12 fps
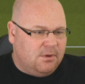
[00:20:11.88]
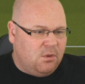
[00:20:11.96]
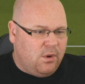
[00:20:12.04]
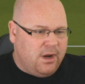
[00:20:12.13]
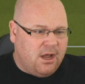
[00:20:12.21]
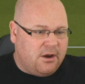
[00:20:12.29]

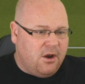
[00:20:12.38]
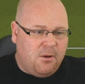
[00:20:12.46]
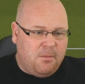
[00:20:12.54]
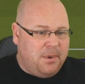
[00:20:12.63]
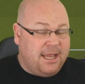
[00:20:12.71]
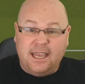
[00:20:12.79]
But we are
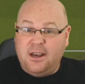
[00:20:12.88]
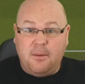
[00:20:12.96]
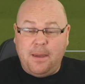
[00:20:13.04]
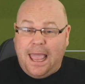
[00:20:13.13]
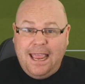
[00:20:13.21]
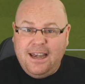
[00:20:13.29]
not picking
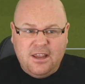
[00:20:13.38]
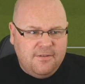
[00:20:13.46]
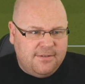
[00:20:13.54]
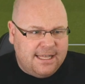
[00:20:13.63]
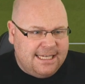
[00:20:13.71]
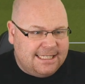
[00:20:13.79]
up any
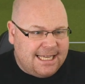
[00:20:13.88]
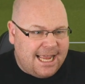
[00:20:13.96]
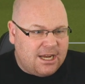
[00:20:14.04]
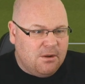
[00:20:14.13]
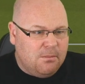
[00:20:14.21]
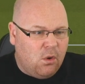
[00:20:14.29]
of these
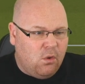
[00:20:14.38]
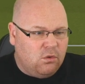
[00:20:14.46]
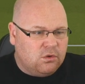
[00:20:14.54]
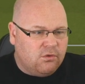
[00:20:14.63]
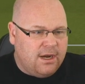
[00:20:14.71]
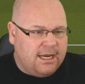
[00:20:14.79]
second
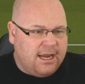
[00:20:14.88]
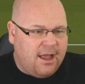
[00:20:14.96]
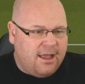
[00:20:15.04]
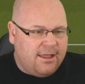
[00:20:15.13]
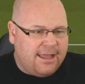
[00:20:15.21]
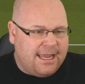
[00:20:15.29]
balls, really,
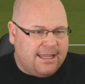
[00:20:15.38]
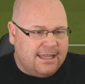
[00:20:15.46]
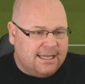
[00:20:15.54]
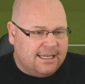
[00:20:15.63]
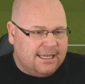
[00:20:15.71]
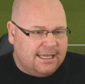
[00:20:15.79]
are they? And
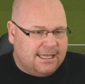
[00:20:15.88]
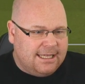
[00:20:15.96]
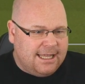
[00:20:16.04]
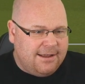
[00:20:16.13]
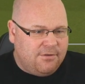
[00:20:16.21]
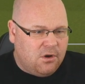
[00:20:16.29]

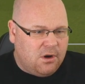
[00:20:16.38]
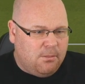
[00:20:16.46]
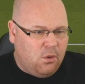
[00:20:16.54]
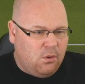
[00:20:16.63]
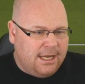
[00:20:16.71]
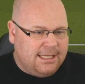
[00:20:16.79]
they've got a
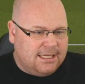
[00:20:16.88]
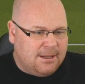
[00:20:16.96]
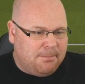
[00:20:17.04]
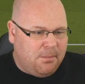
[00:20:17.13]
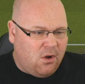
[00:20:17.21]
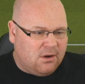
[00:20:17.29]
ball into
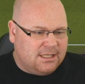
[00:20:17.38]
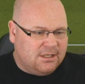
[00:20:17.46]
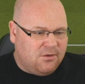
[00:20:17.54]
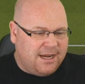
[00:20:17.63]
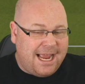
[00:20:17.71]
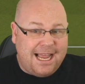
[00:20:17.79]
the box.
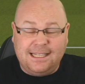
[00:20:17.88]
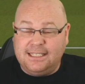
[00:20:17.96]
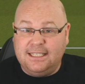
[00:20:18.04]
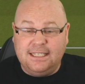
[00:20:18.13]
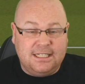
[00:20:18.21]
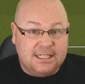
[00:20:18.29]
Adoy
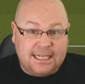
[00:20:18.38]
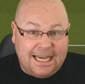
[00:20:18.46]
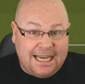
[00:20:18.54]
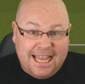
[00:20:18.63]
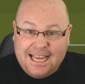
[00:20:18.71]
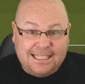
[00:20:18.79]
Hansen just
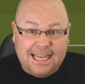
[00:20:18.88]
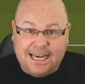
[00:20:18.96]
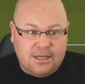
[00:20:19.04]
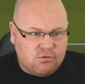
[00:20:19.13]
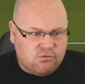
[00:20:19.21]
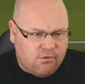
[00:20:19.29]
clears it,
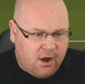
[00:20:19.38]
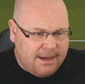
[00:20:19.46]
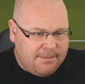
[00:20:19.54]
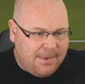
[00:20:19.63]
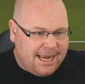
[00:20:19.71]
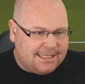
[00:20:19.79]
and it's
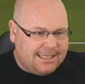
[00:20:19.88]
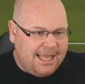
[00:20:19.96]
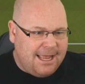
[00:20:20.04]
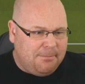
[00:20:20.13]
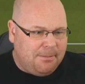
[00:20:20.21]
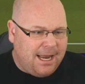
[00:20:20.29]
right back to
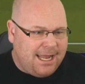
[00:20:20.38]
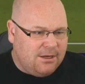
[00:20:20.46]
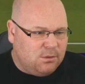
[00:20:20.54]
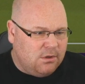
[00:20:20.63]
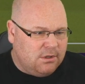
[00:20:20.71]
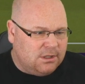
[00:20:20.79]
their
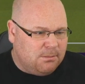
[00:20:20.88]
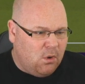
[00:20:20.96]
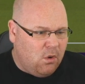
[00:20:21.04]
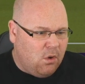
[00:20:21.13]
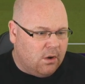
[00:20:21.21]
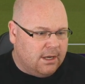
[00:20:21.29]
players once
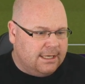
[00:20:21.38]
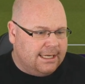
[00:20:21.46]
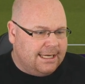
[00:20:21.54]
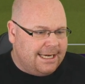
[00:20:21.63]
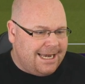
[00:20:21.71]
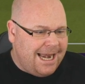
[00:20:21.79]
more.
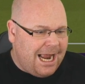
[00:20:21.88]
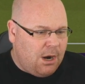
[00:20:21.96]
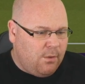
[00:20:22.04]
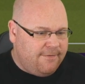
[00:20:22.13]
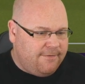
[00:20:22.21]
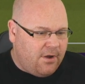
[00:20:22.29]
Now
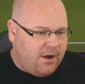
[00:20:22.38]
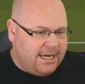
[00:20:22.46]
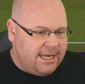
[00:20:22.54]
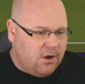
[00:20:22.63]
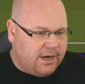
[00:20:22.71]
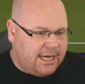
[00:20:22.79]
we've
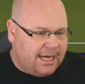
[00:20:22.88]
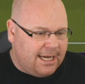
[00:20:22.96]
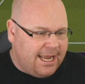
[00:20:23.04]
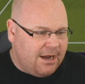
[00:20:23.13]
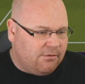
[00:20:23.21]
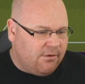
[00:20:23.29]
finally got it
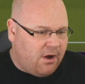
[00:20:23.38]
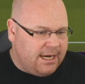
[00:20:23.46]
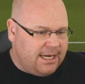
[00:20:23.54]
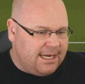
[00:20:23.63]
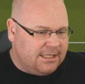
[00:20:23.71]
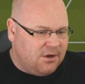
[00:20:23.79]
clear.
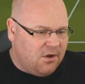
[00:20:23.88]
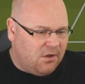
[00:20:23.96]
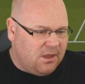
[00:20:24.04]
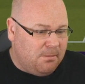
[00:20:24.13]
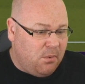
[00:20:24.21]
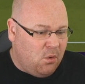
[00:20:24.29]
Riding's
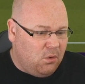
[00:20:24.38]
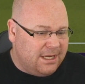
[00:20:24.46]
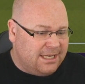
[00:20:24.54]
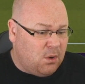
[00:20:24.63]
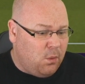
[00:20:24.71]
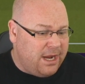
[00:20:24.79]
got the ball.
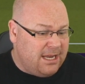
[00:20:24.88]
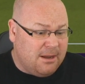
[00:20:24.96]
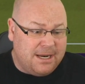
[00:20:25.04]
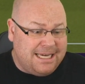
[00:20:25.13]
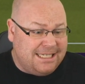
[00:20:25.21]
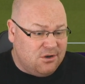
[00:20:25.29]
He's a winger,
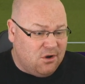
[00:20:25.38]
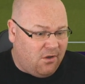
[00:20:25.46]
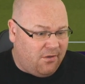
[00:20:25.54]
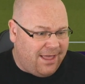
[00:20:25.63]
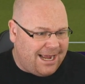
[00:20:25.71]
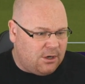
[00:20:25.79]
but he's
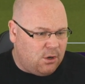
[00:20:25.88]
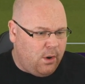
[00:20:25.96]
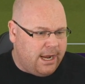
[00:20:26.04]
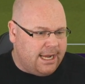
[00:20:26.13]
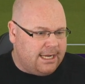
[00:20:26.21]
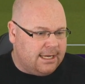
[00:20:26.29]
not that
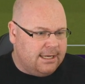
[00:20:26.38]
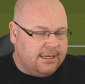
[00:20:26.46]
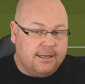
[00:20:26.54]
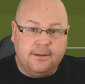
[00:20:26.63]
quick.